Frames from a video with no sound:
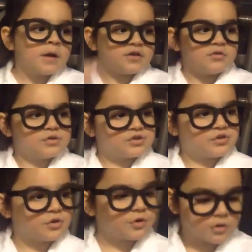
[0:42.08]
you
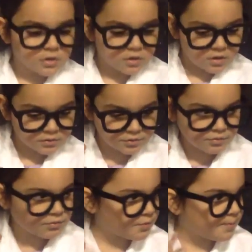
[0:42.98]
should
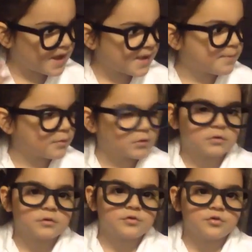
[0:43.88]
use
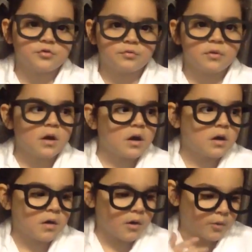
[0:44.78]
paper to
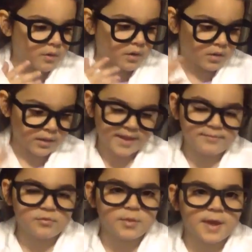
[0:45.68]

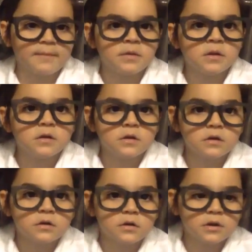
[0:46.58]
label them.
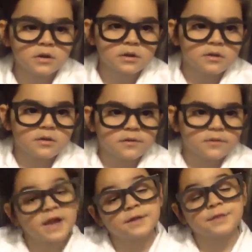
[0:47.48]

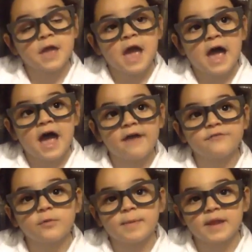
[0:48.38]
Next,
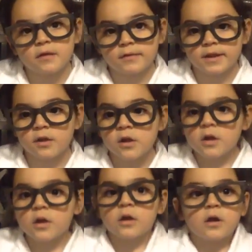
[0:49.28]
have your parent
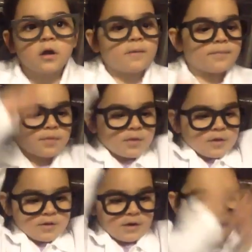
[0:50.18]

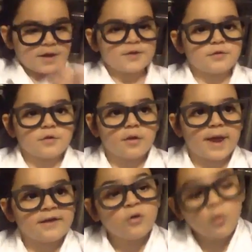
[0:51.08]
cut
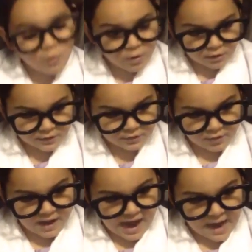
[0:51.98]
and core
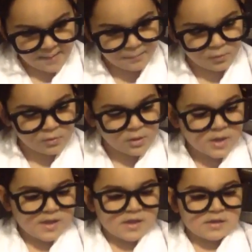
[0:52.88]
your apple
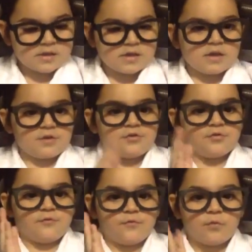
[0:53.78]

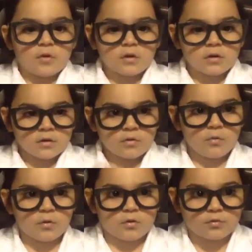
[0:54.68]
into 4
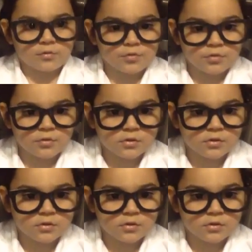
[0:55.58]
quarters.